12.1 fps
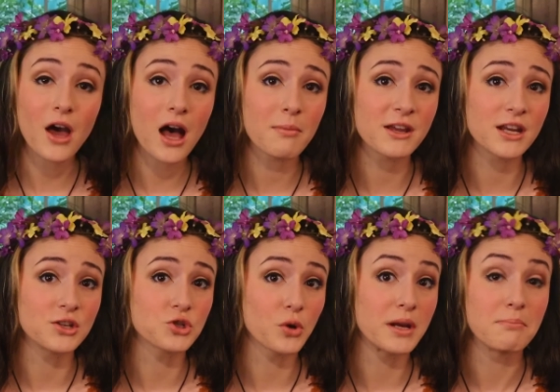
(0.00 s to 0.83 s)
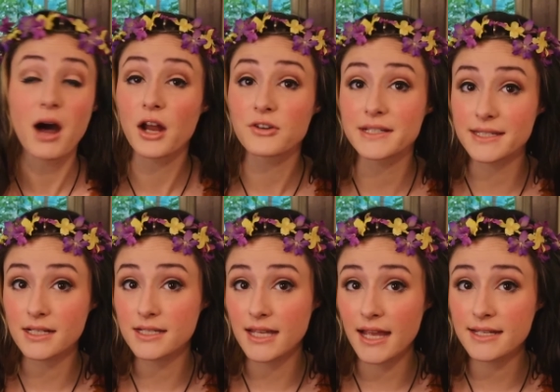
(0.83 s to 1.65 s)
Hobbit enjoyed moderate
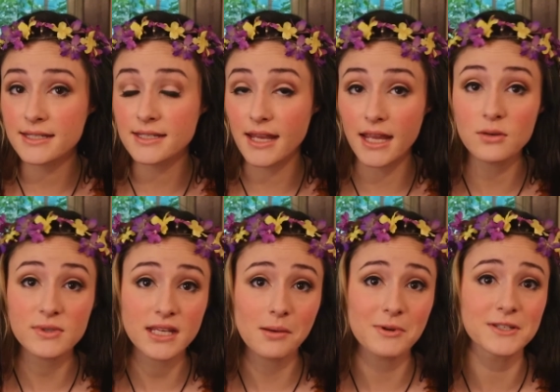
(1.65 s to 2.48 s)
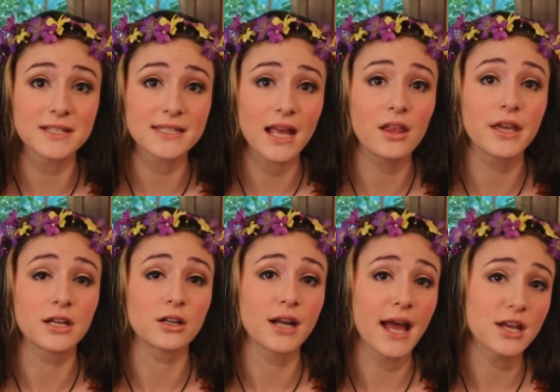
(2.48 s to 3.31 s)
success and was able to sell
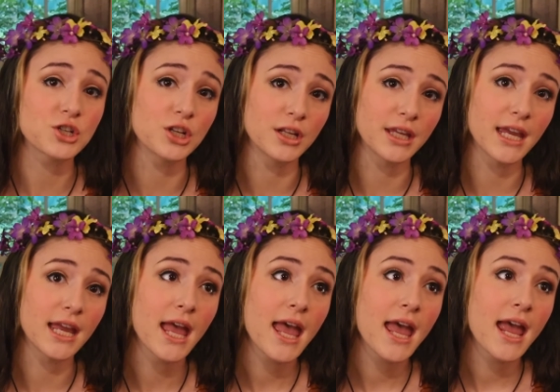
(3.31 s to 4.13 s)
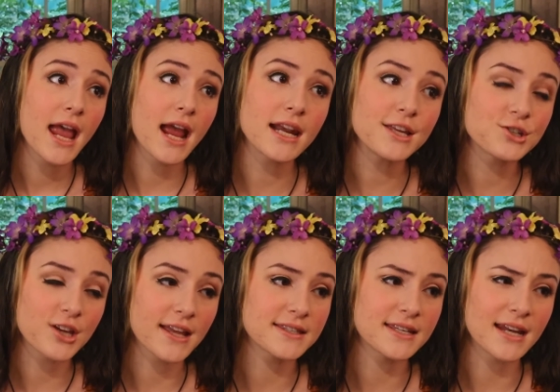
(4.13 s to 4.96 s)
internationally, any
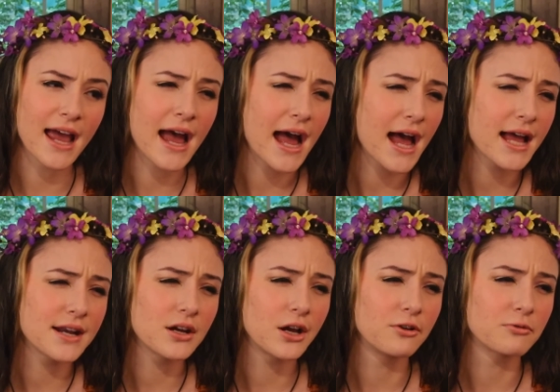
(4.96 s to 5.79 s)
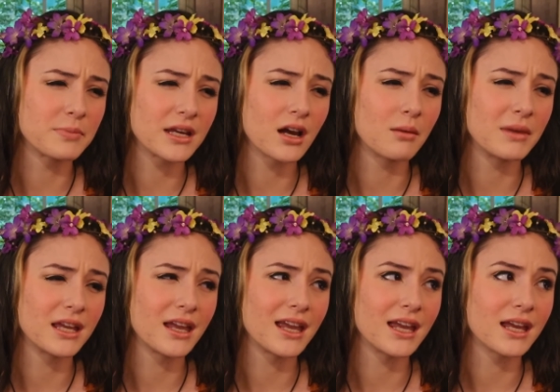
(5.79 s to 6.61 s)
chance it had of
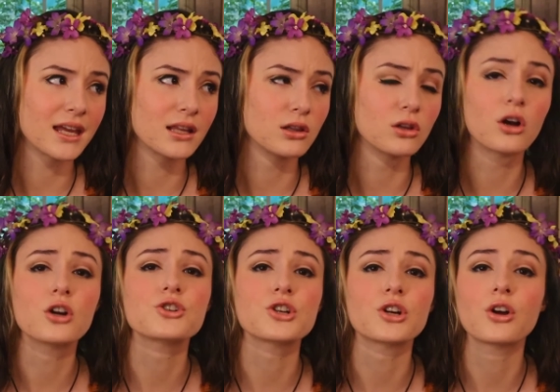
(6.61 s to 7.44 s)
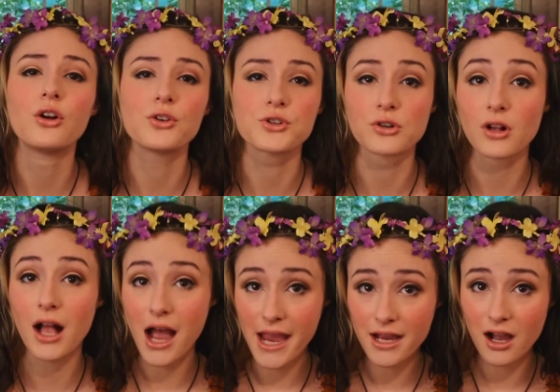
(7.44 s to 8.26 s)
becoming a larger cultural
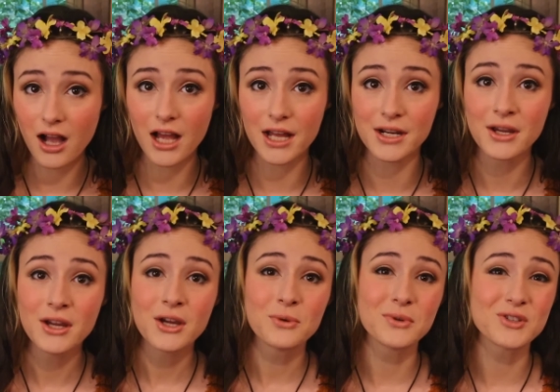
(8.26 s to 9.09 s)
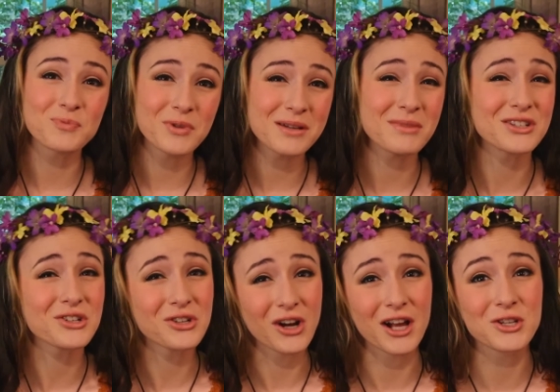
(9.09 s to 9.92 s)
icon was pretty much
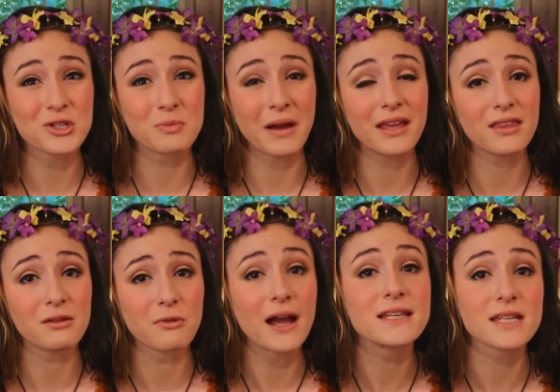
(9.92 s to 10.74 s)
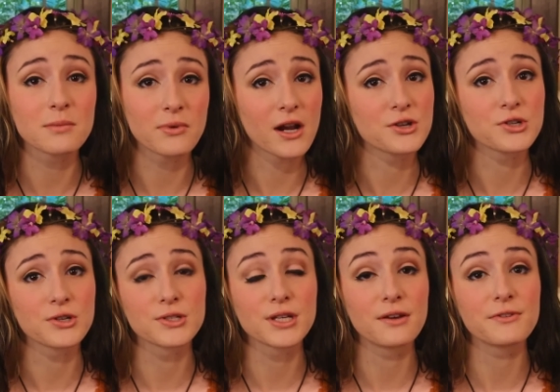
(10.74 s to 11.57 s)
crushed by the rising
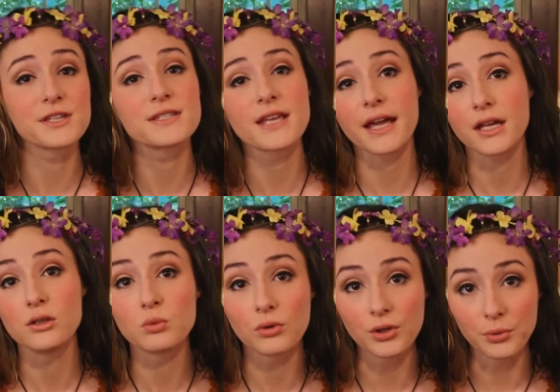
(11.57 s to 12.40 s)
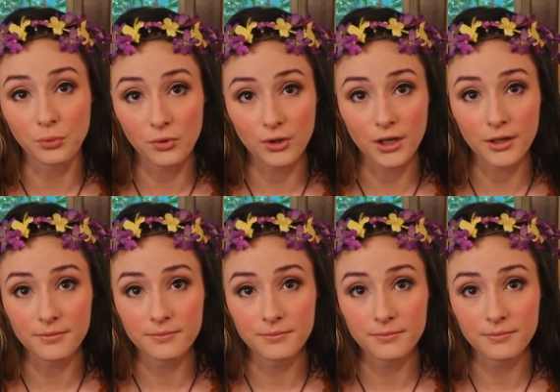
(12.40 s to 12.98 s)
pressures of the Second World War.